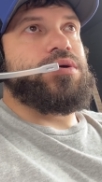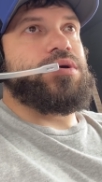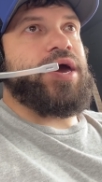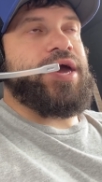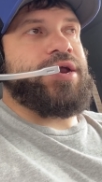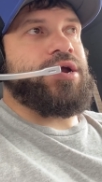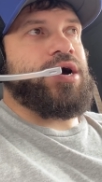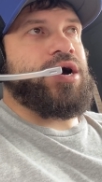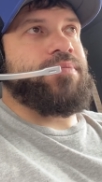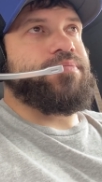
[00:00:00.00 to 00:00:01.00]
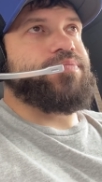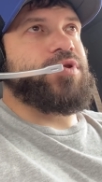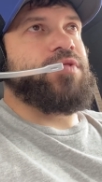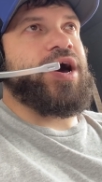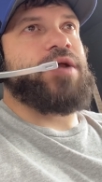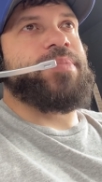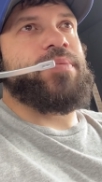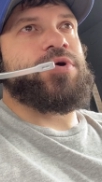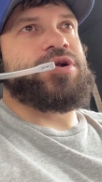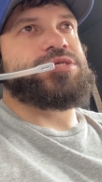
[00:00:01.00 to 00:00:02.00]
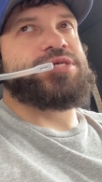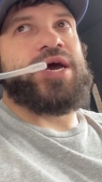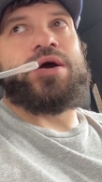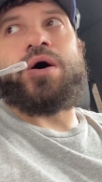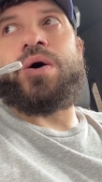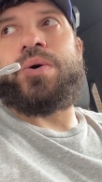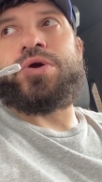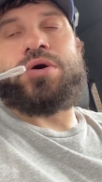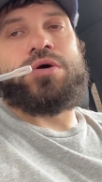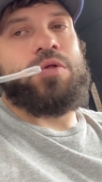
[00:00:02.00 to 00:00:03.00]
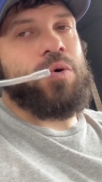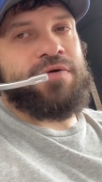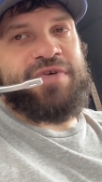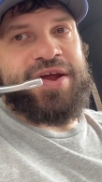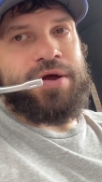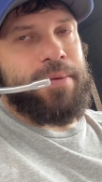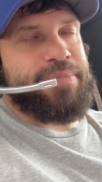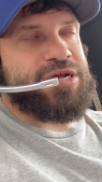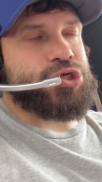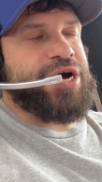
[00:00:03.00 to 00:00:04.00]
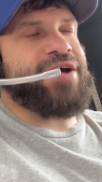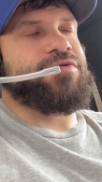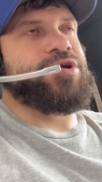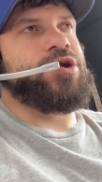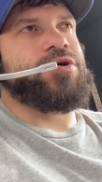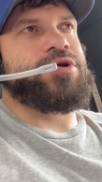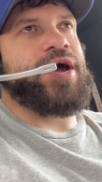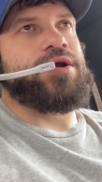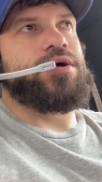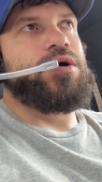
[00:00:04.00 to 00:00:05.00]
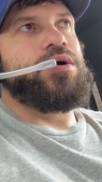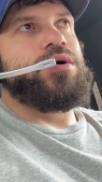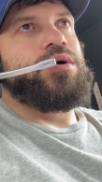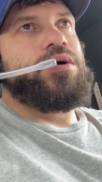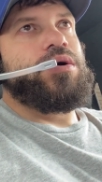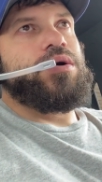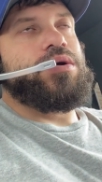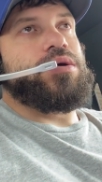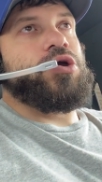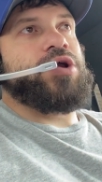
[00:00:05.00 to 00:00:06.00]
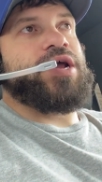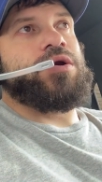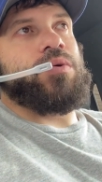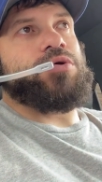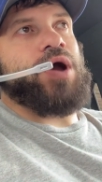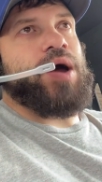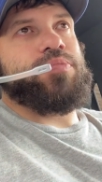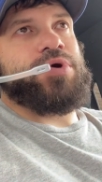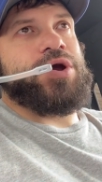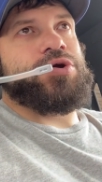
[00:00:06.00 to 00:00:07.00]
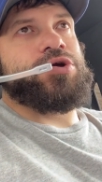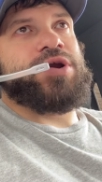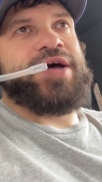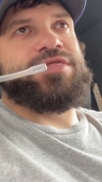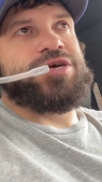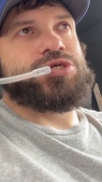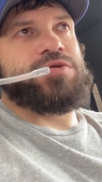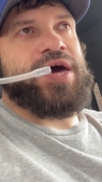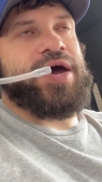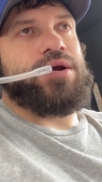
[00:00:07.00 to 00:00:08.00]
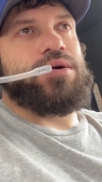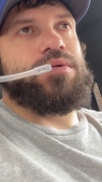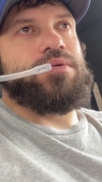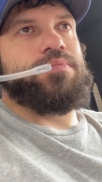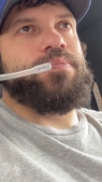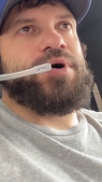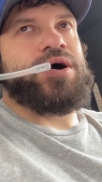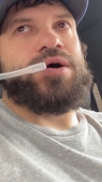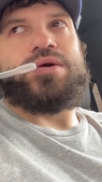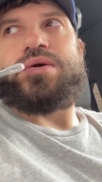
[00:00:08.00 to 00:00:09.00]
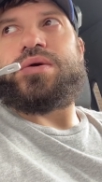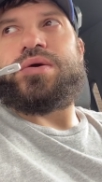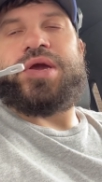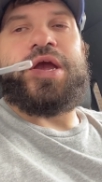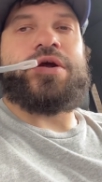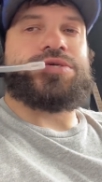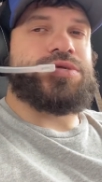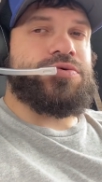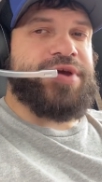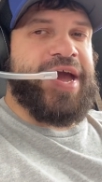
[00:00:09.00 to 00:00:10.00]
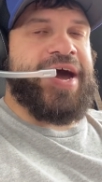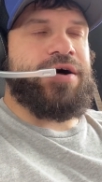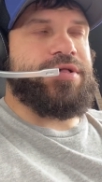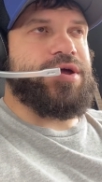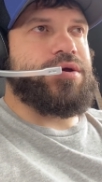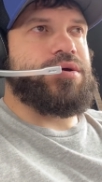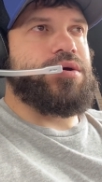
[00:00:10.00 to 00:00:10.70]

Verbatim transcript: and um, a lot of people are going to say oh you're a glorified company driver you're not a you're not an owner operator you're not this or that but here's the reality